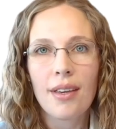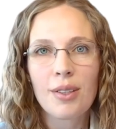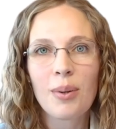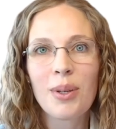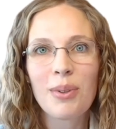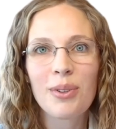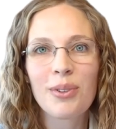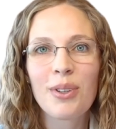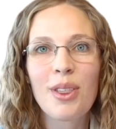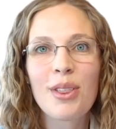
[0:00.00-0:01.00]
So he
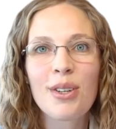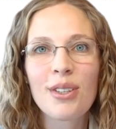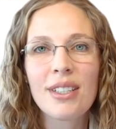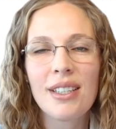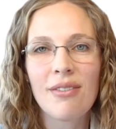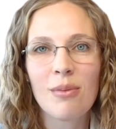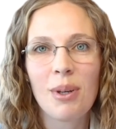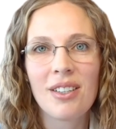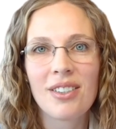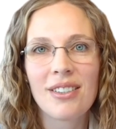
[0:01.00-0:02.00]
recruited 37
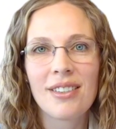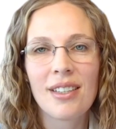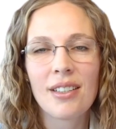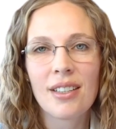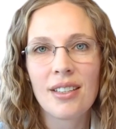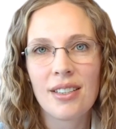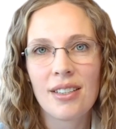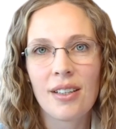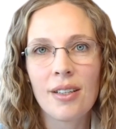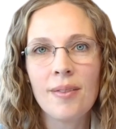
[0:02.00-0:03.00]
patients into this
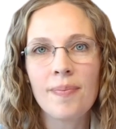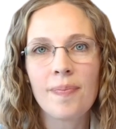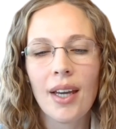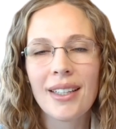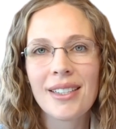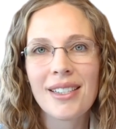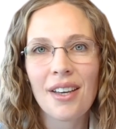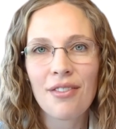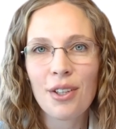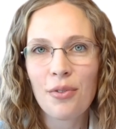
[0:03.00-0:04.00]
study, and
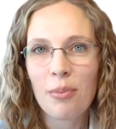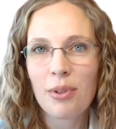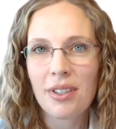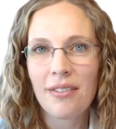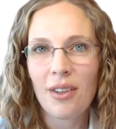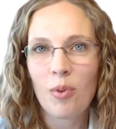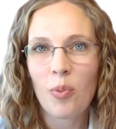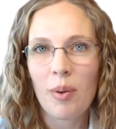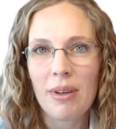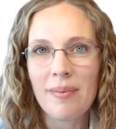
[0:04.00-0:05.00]
73% of them were
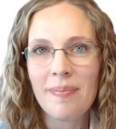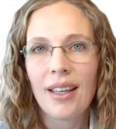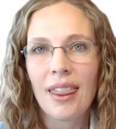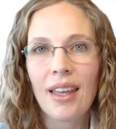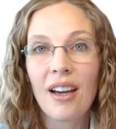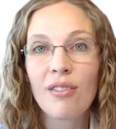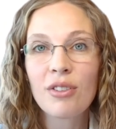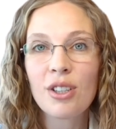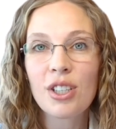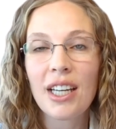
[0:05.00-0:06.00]
women. The
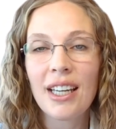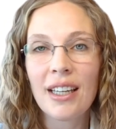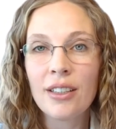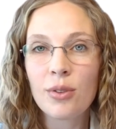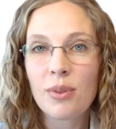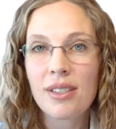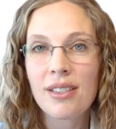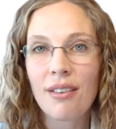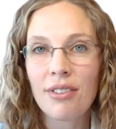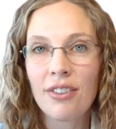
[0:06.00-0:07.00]
average age was
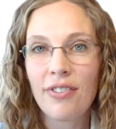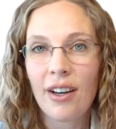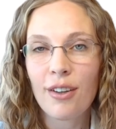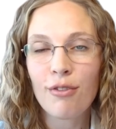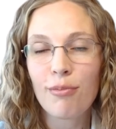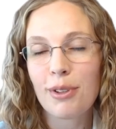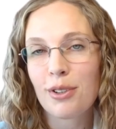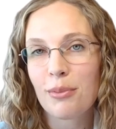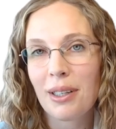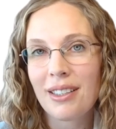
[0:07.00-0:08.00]
75
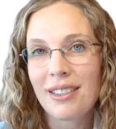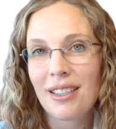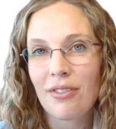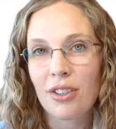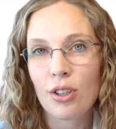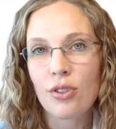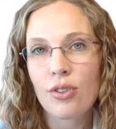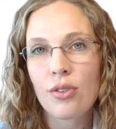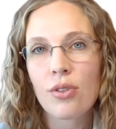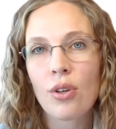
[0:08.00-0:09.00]
plus or minus 7
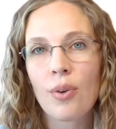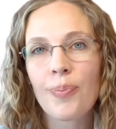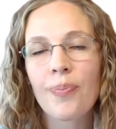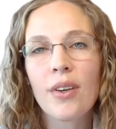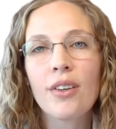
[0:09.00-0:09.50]
years. So